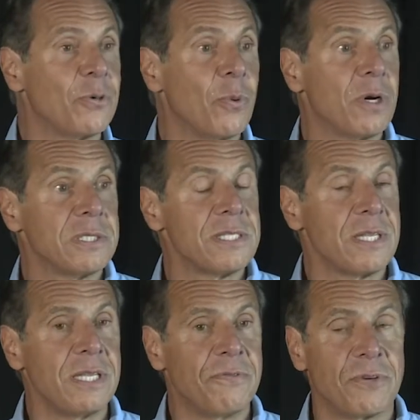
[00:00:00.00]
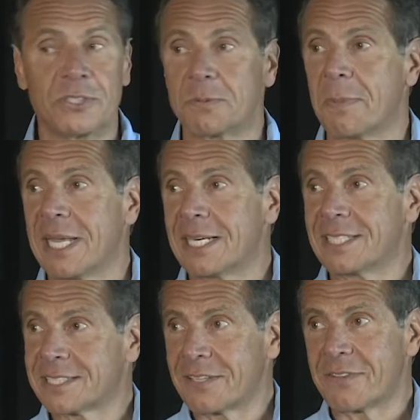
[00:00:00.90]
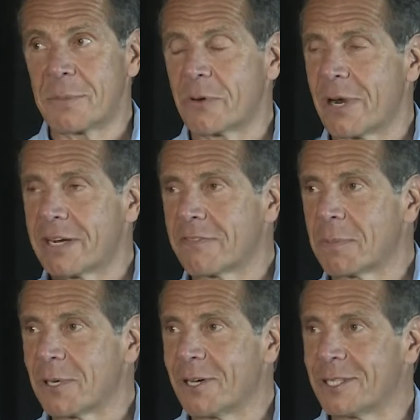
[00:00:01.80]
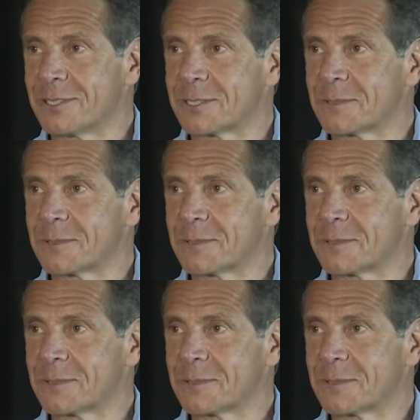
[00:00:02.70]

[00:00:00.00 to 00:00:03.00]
who was the first mate, let's give them a round of applause.